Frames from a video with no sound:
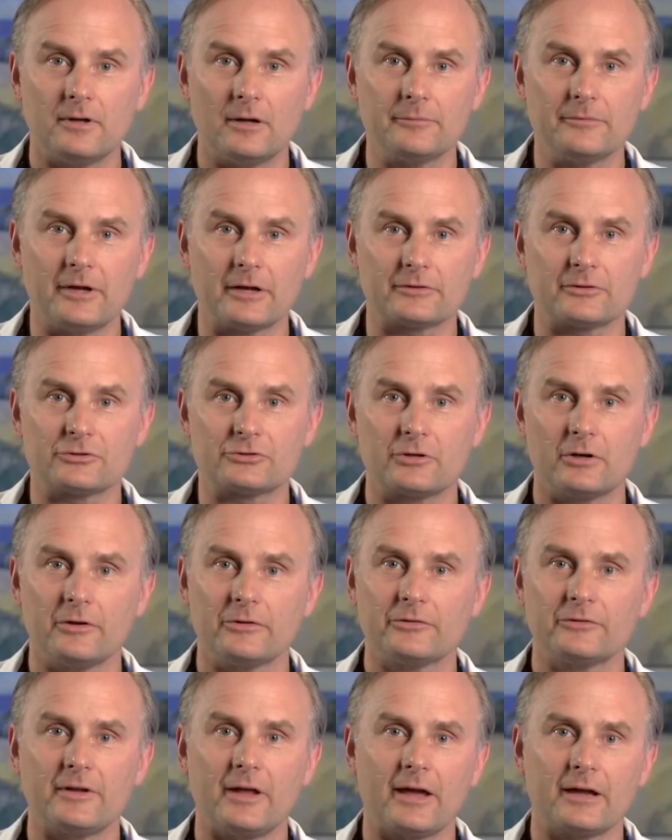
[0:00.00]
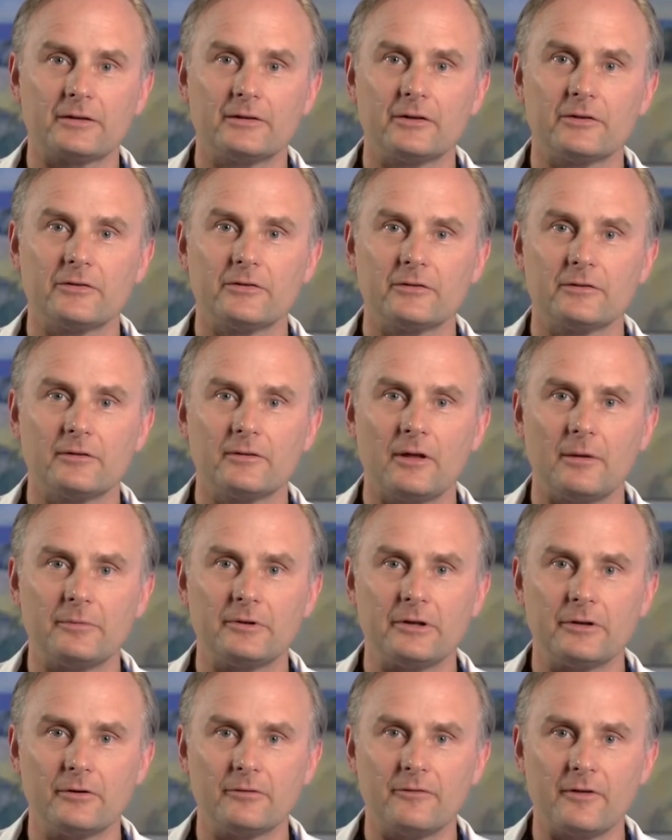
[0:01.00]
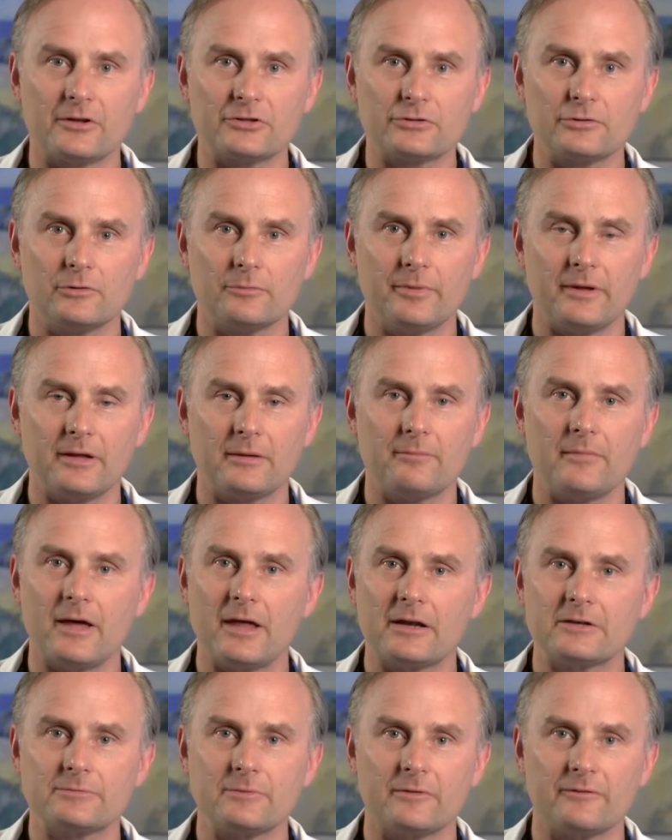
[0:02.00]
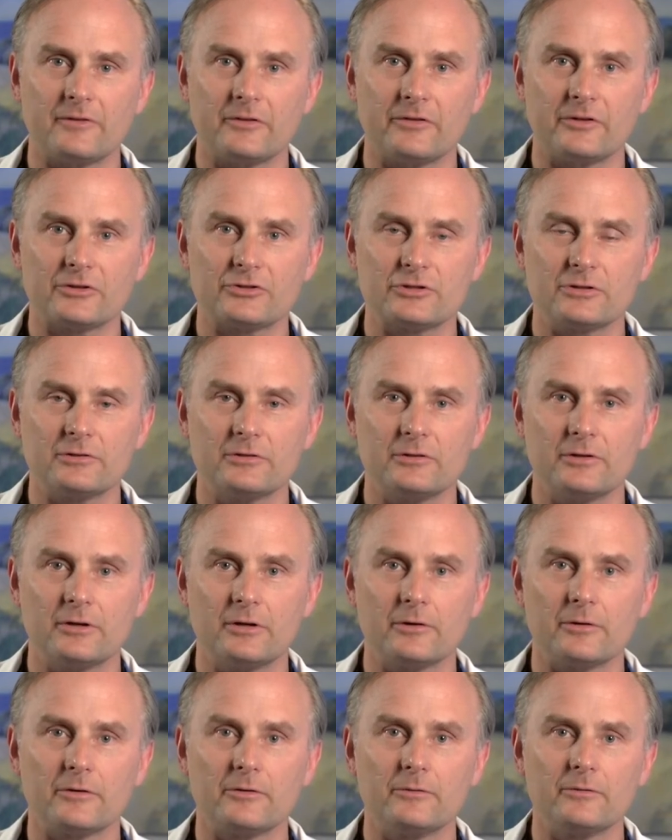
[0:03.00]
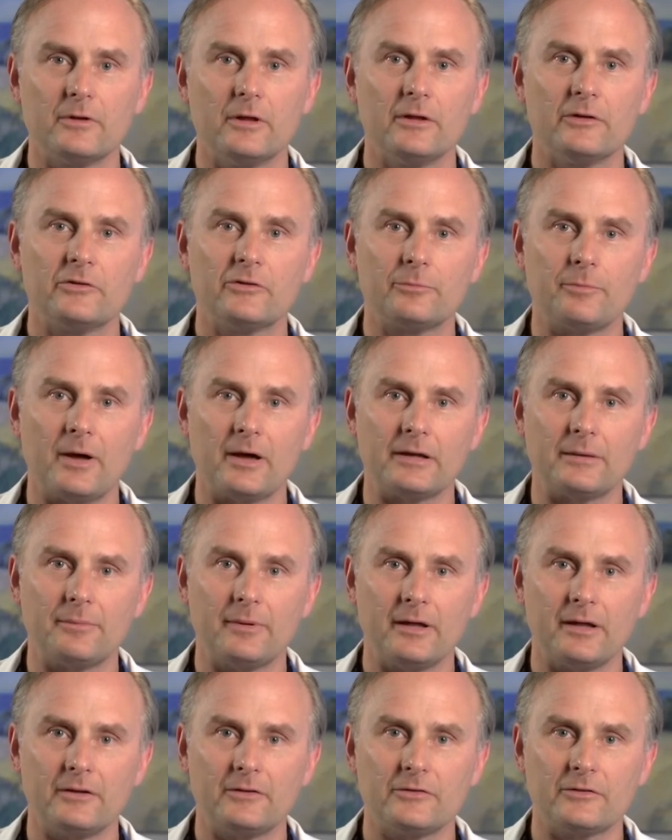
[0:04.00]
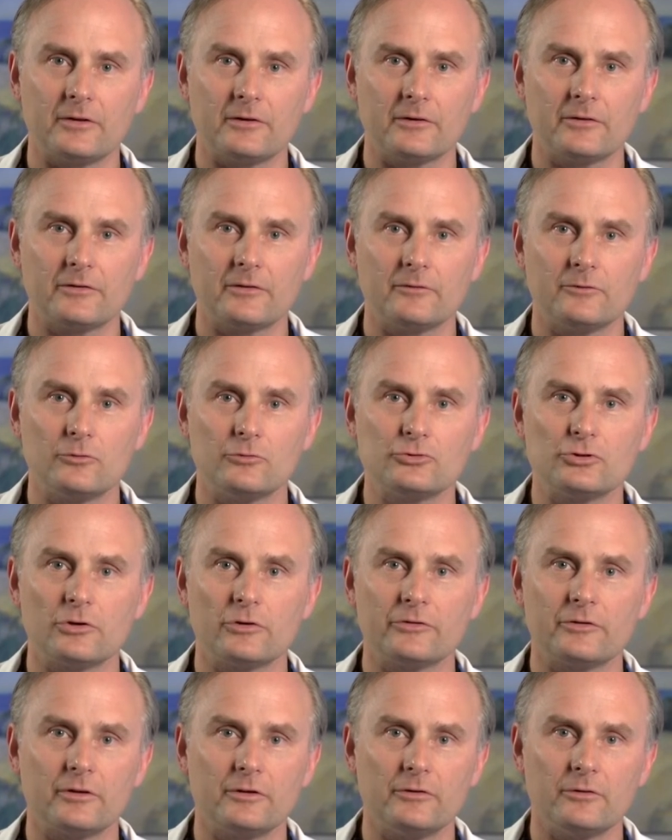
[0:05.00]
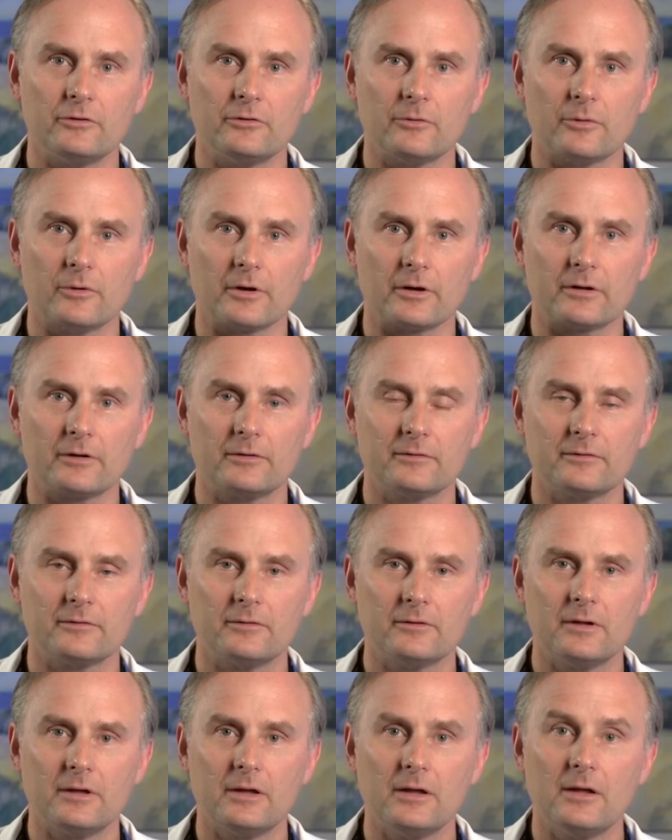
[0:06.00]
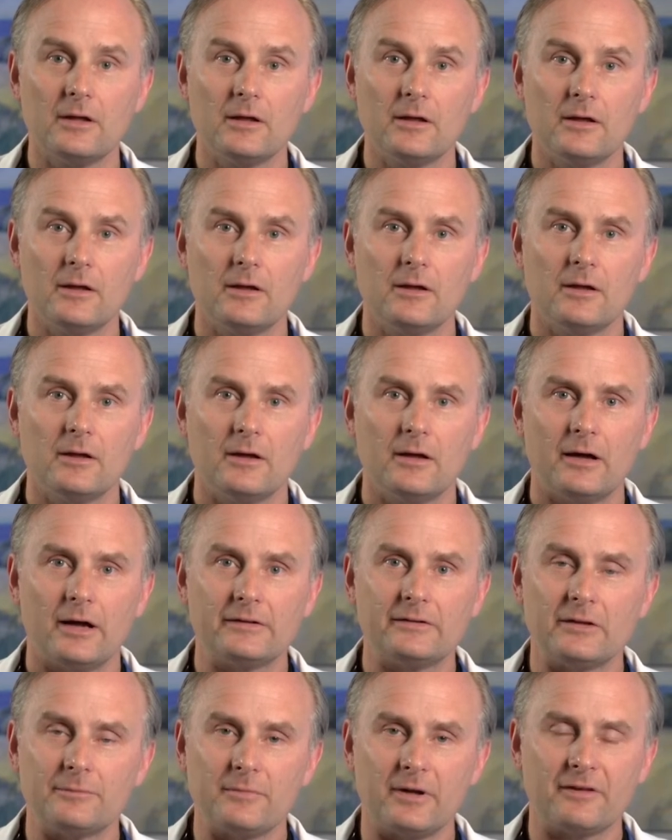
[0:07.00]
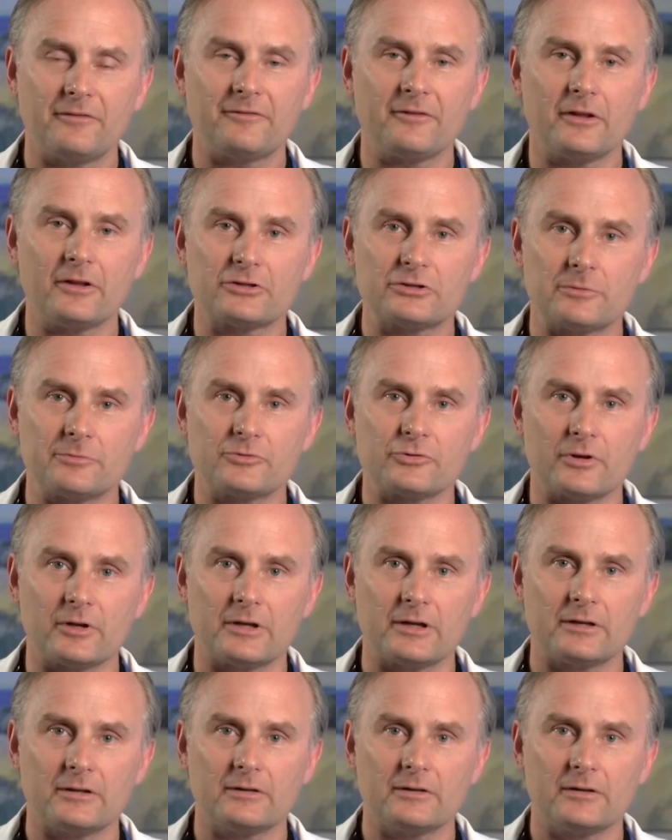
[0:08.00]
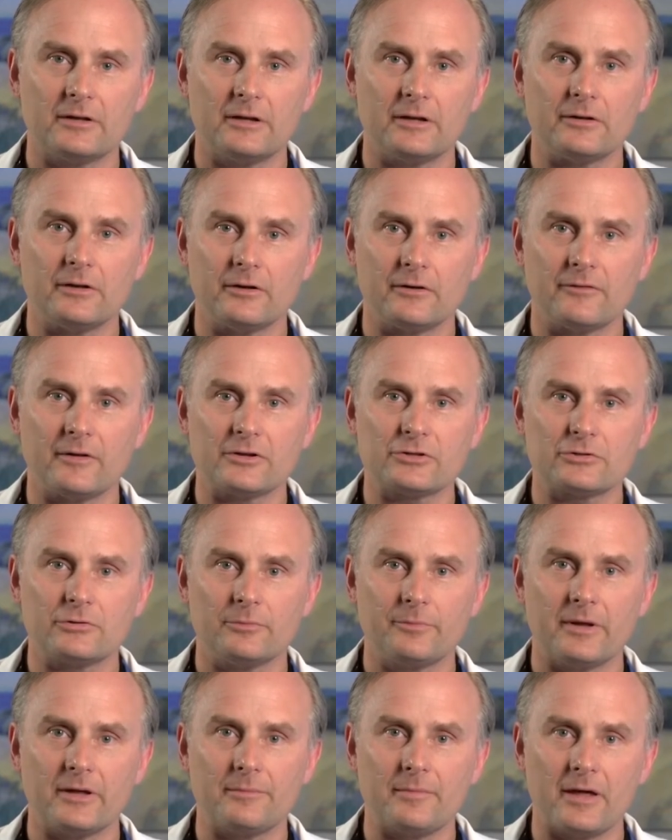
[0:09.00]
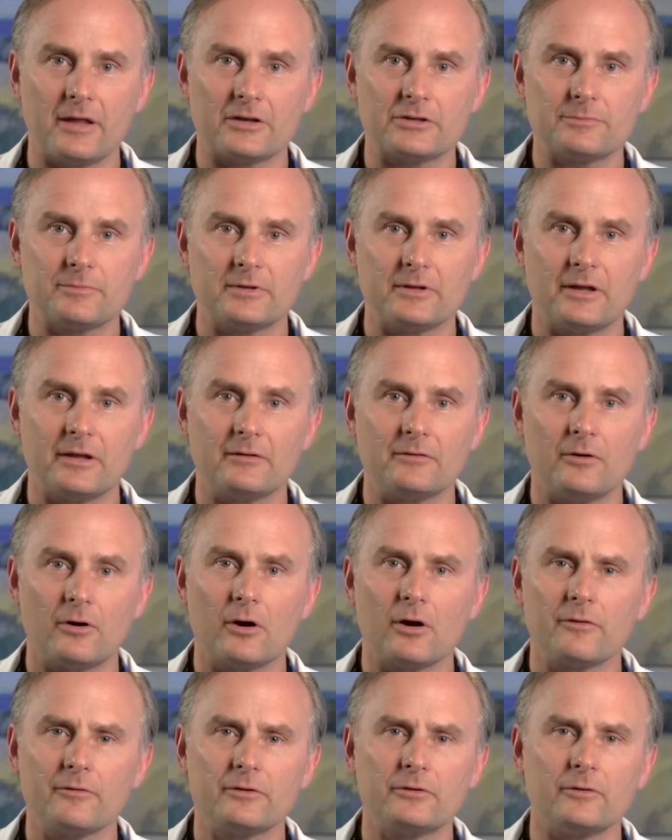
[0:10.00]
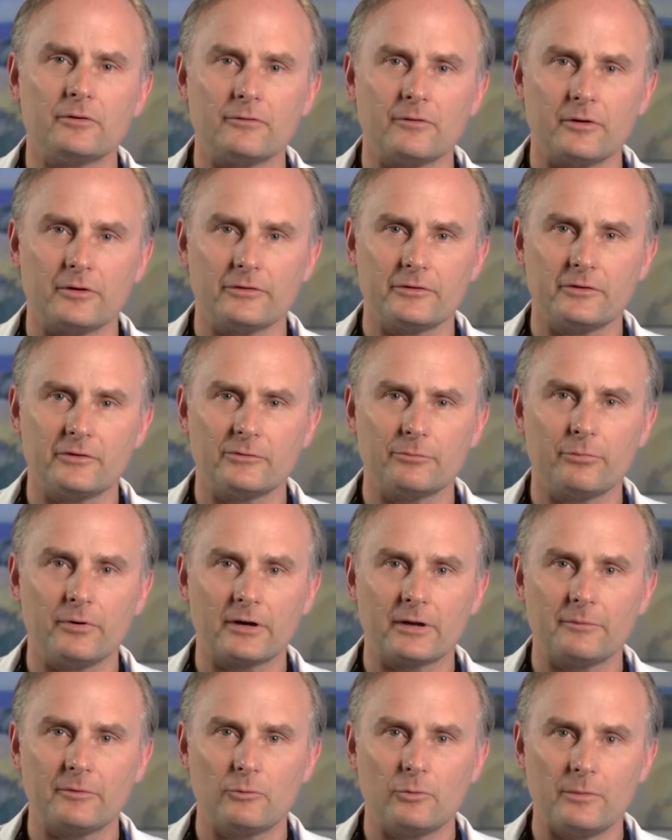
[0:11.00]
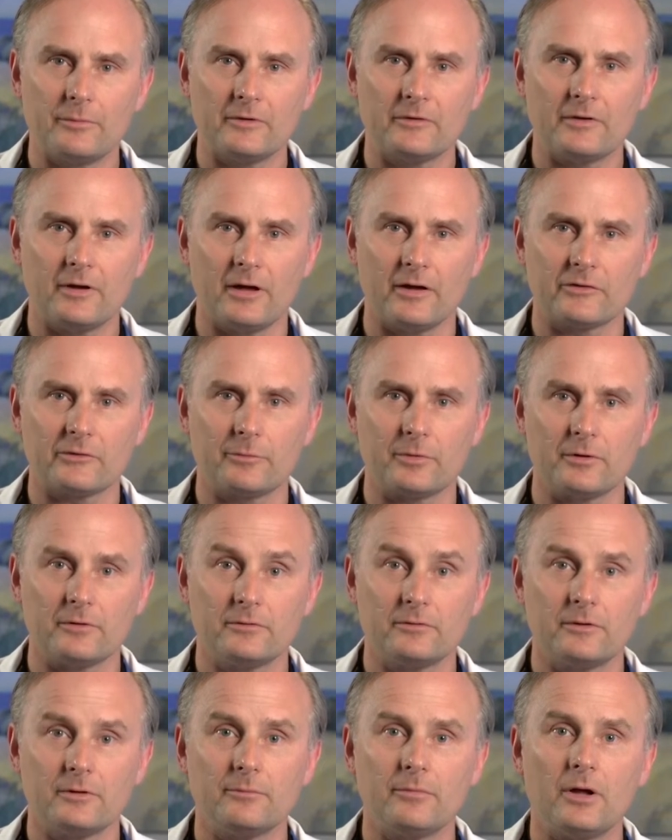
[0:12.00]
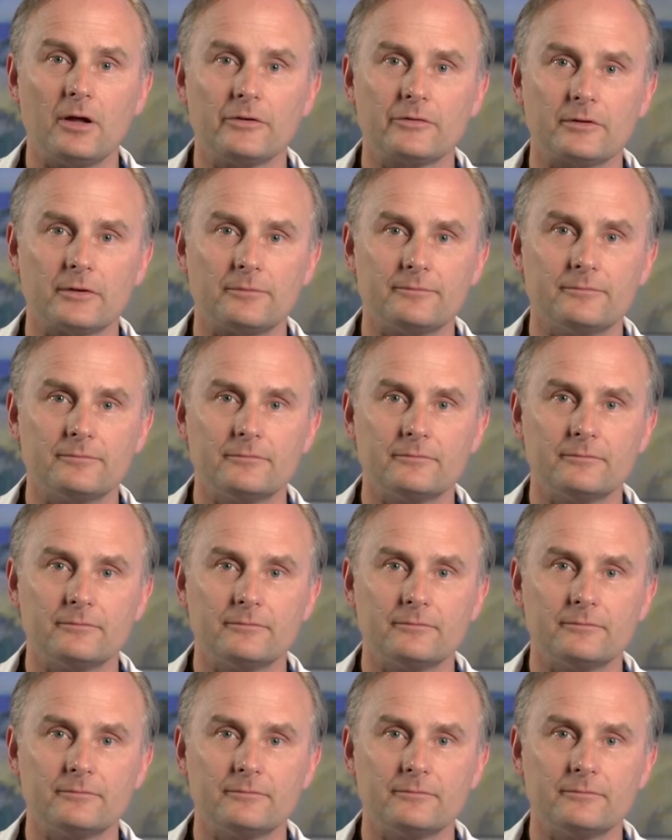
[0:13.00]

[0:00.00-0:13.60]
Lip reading: I'm Dr. Charles Dactus. I'm an interventional pain management physician here at Spine and Pain Centers of New Jersey and New York. I did my fellowship training in interventional pain management at Harvard University's Brigham and Women's Hospital in Boston.